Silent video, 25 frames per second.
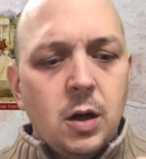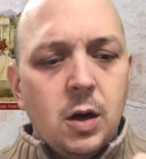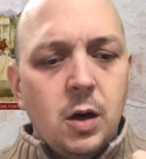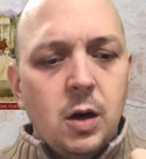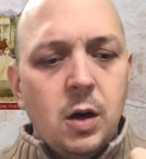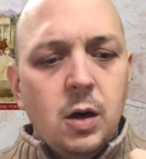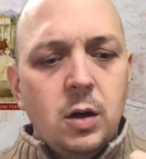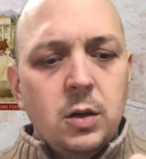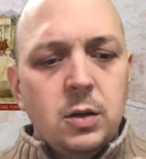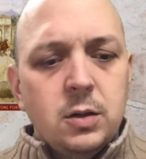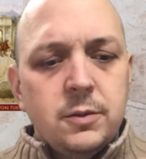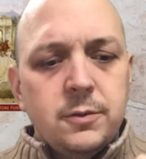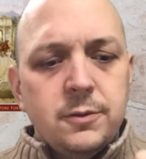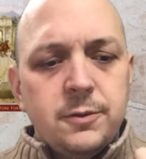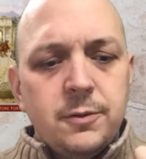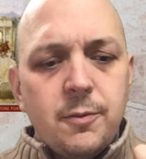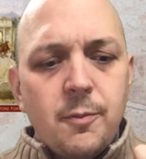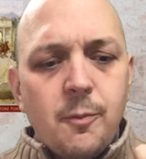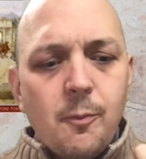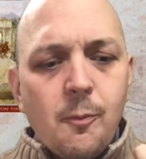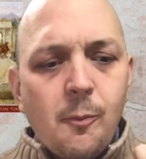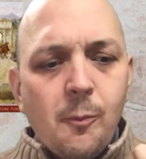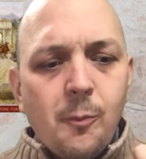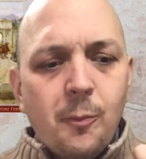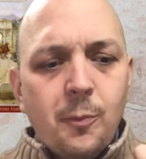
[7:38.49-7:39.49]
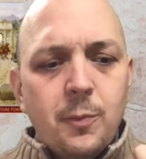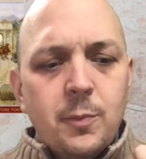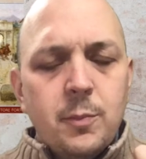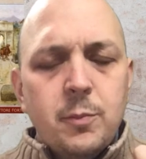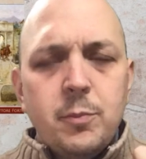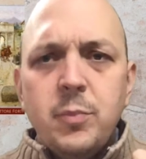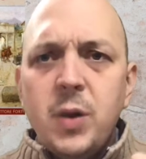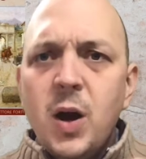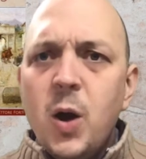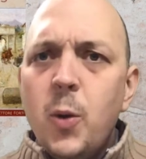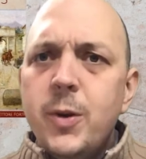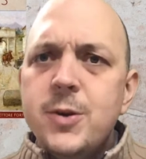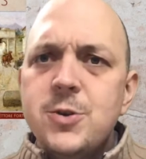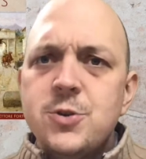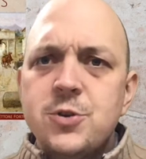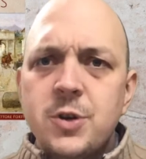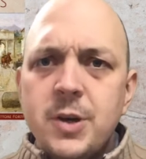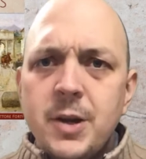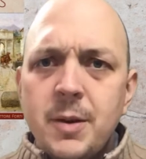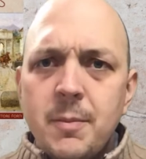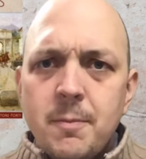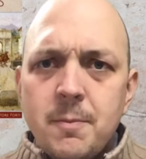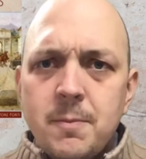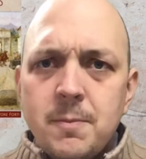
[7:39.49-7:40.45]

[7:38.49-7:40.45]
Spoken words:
of poetry